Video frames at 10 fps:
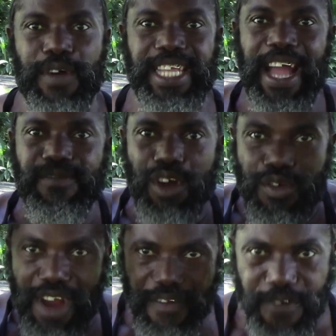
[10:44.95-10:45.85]
for it has
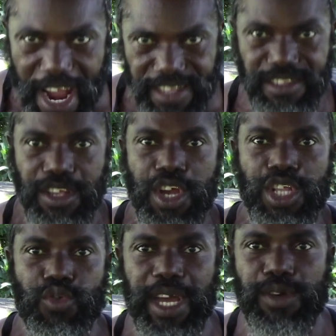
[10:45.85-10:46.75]
no reference
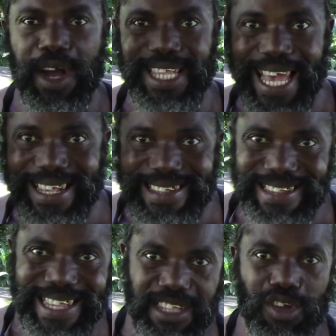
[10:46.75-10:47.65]
to anyone that
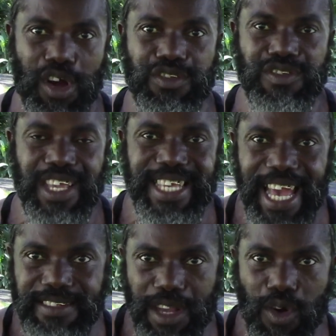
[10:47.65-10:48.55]
existed thousands of
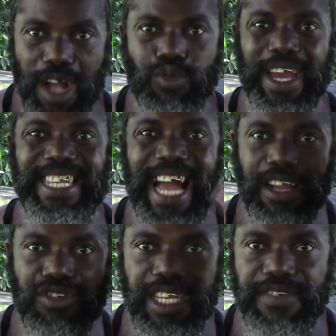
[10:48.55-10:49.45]
years ago or to any
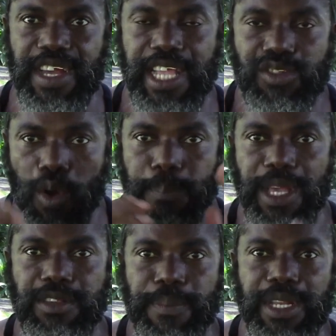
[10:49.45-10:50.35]
actual event that took
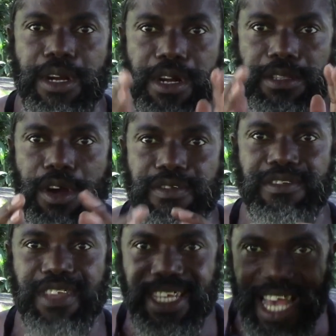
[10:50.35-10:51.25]
place upon earth
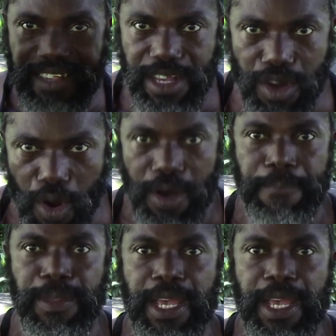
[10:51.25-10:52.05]
thousands of years ago.